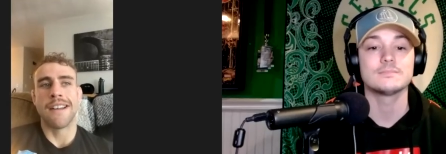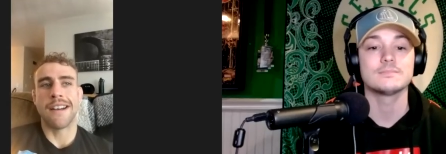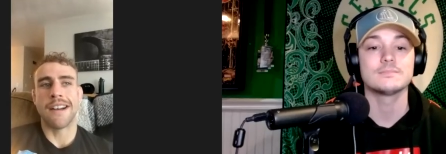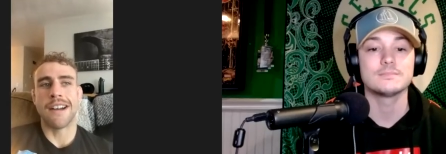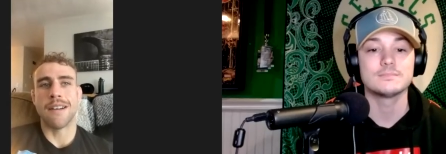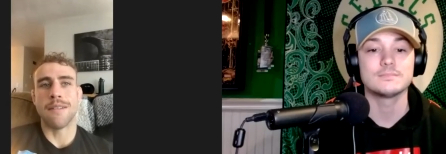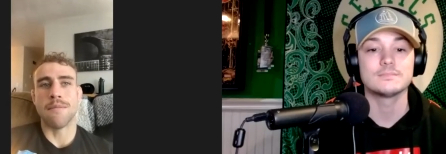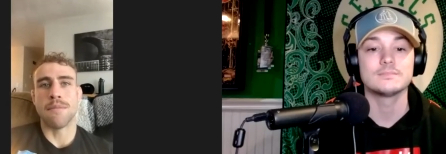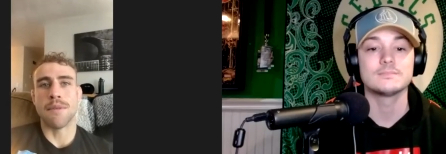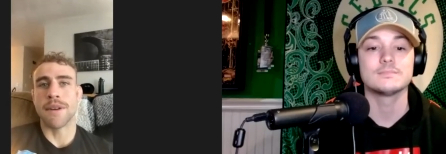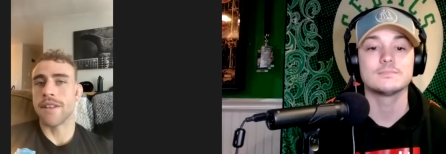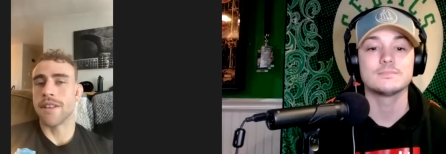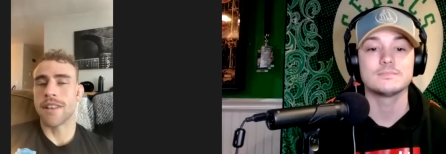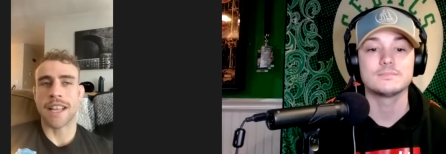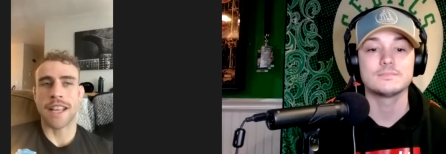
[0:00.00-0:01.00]

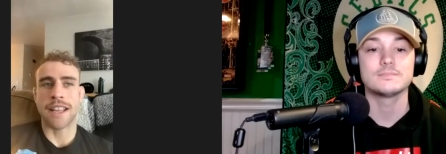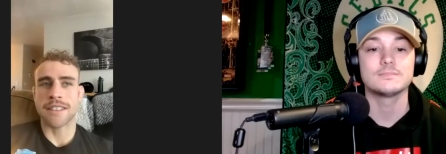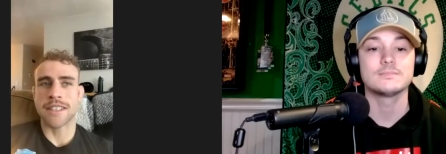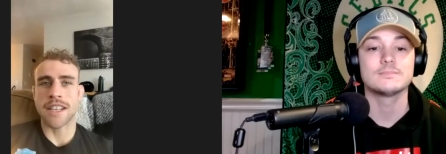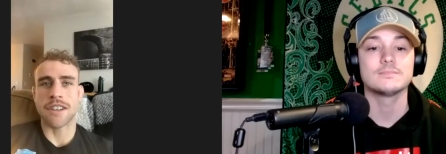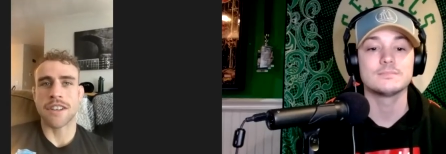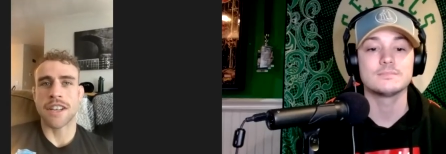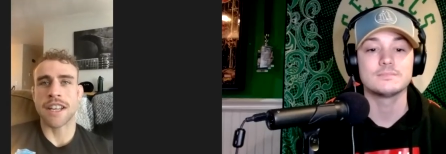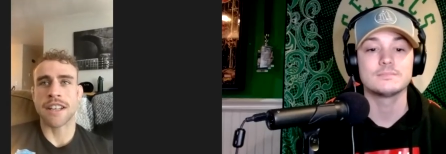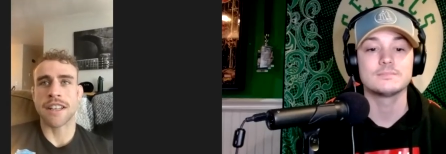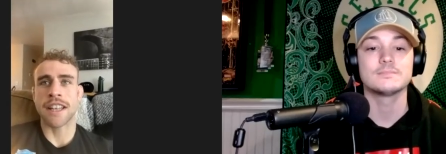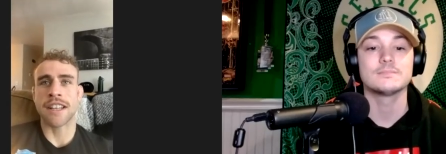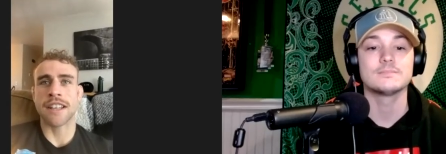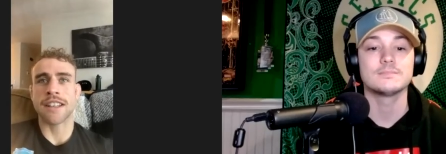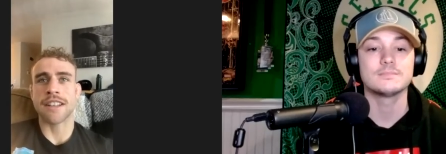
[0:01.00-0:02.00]
Speaker 1: But like I said, you can't
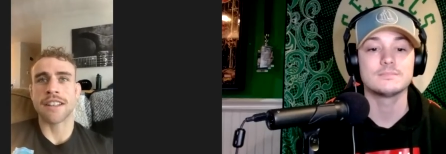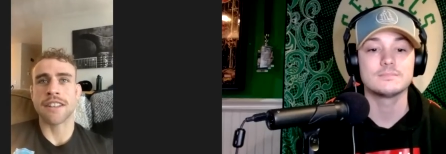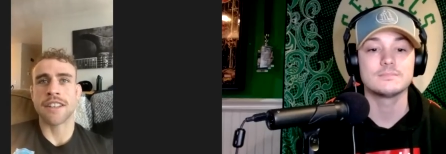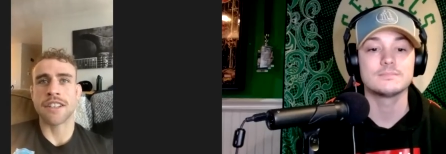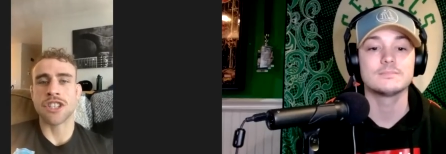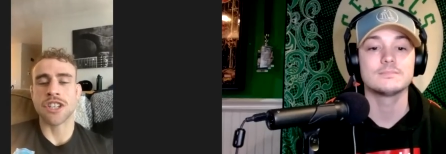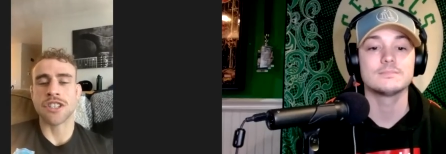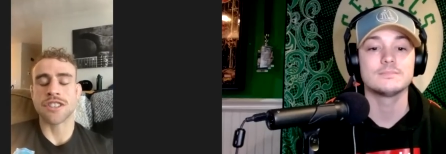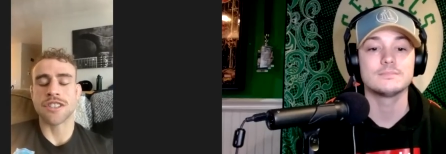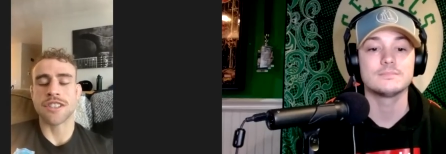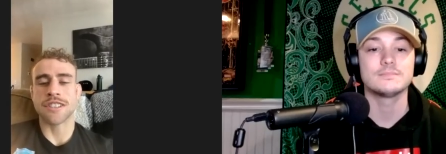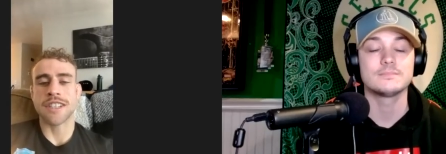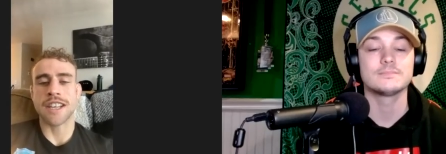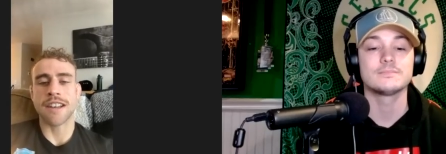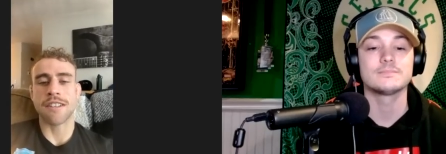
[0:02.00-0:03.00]
let the judges
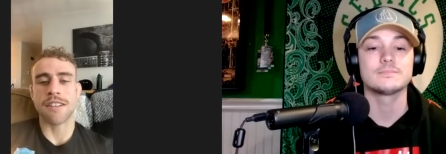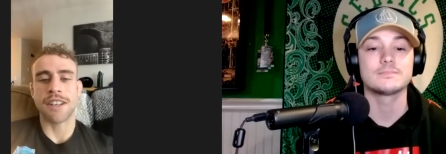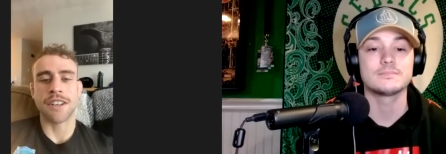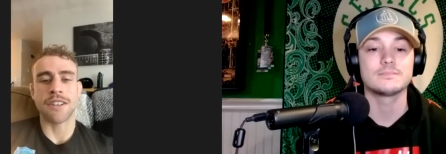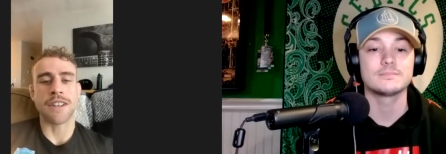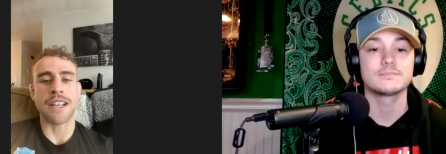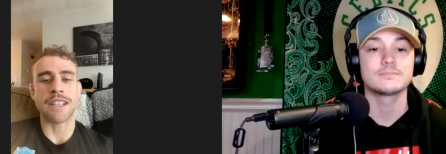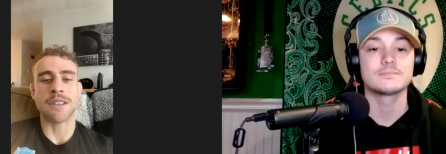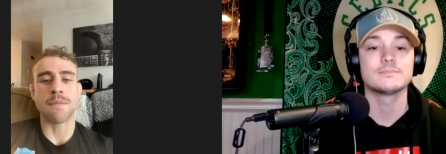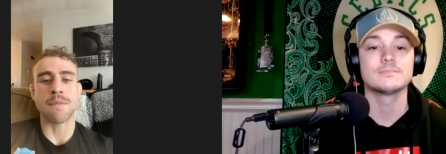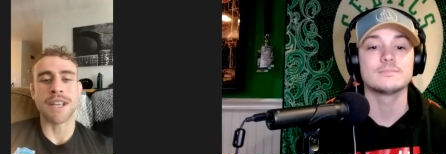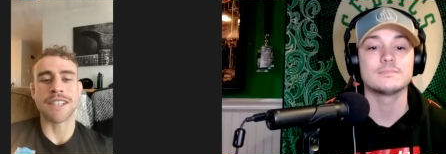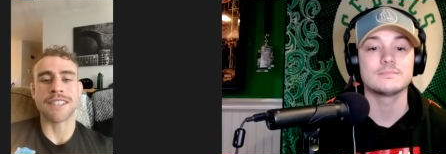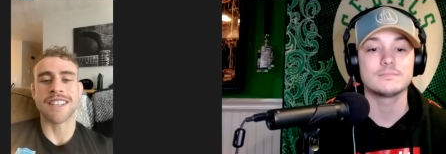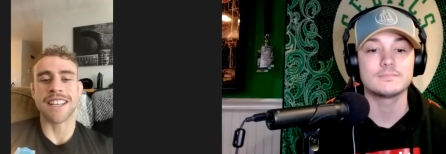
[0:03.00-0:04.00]
decide. You know, that's the
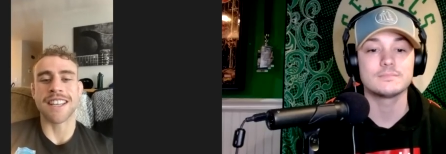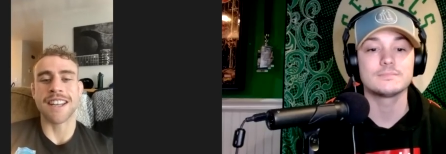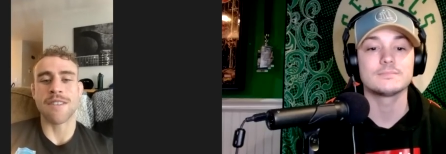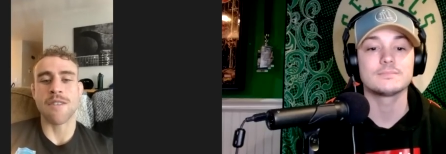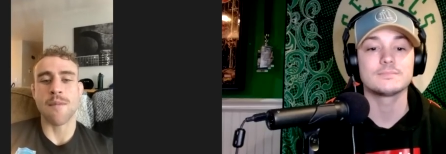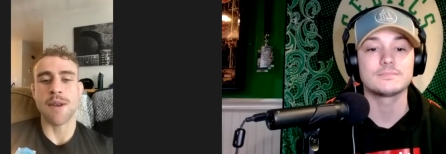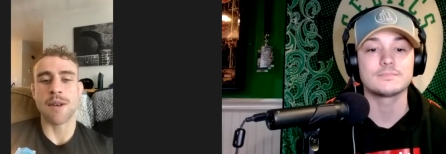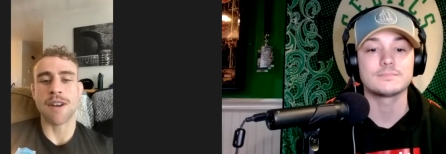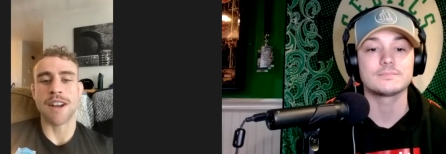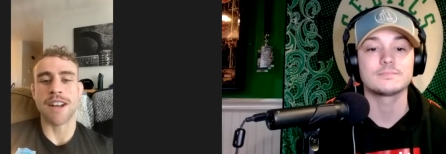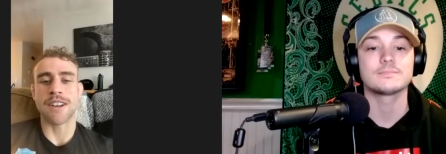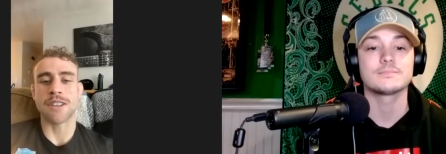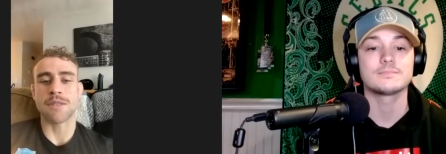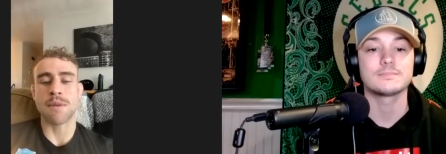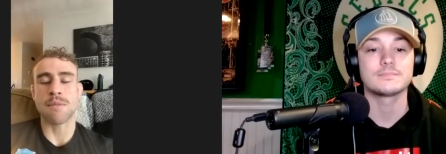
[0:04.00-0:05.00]
biggest thing in MMA right
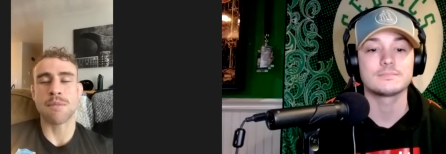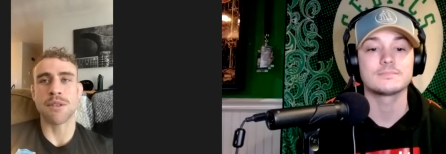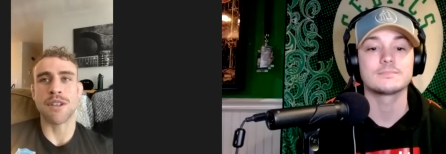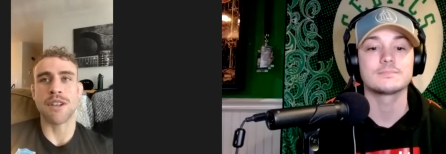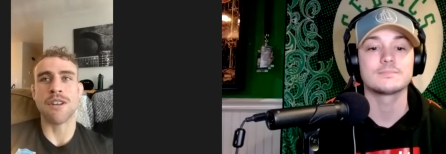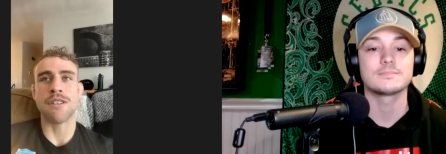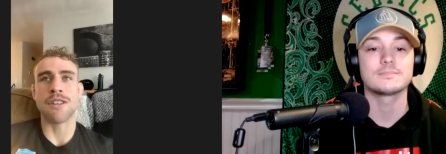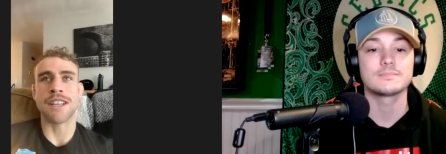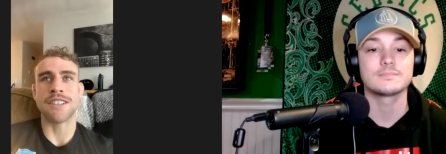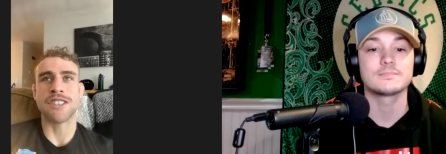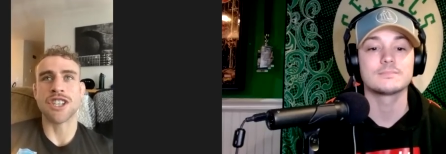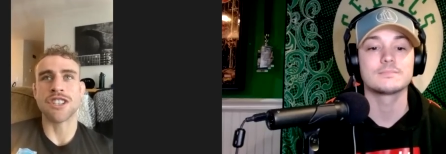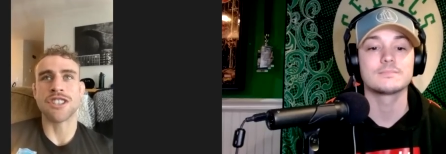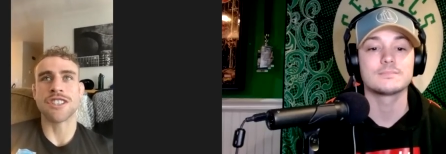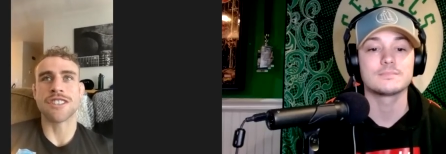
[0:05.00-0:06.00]
now is people know that
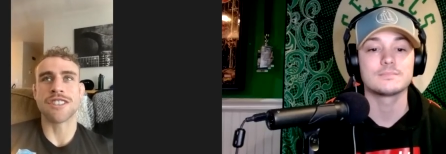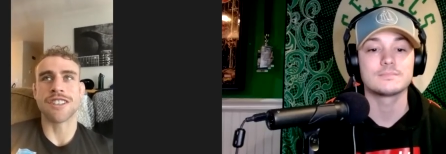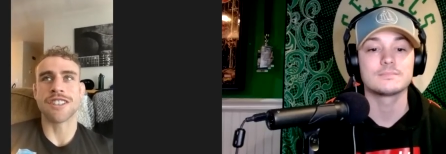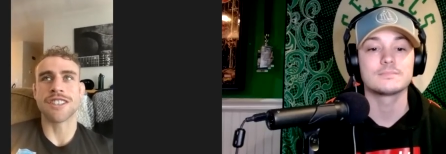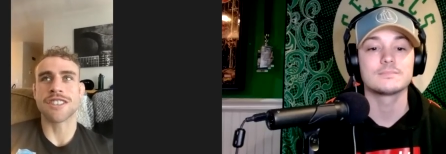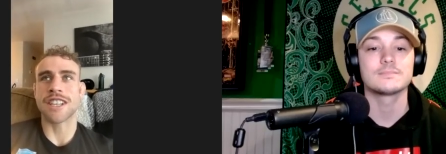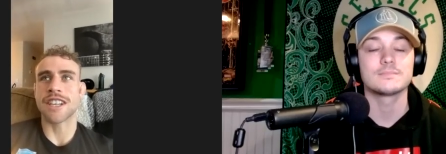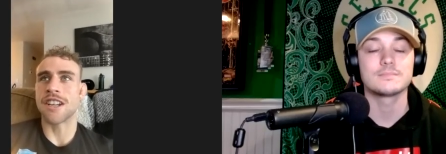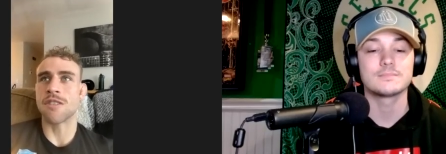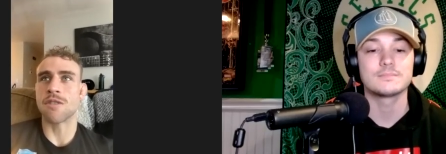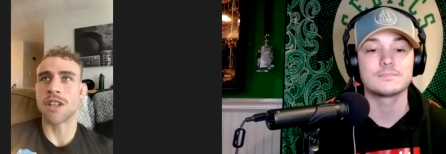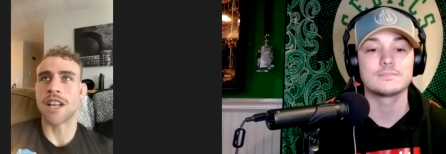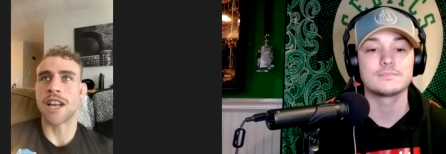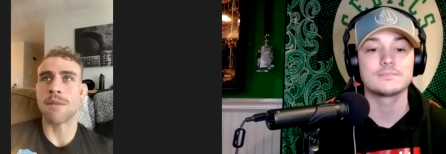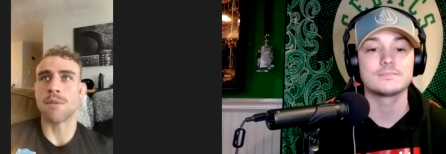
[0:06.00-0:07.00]
judges are just, like,
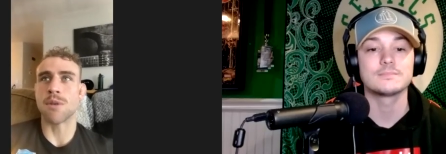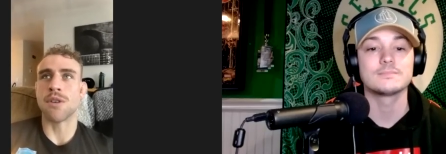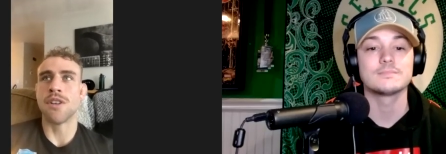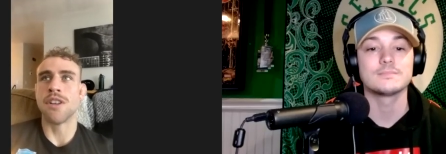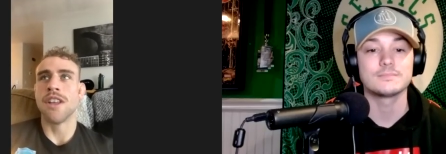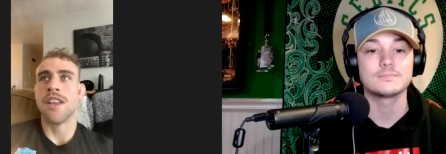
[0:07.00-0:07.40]
unreliable.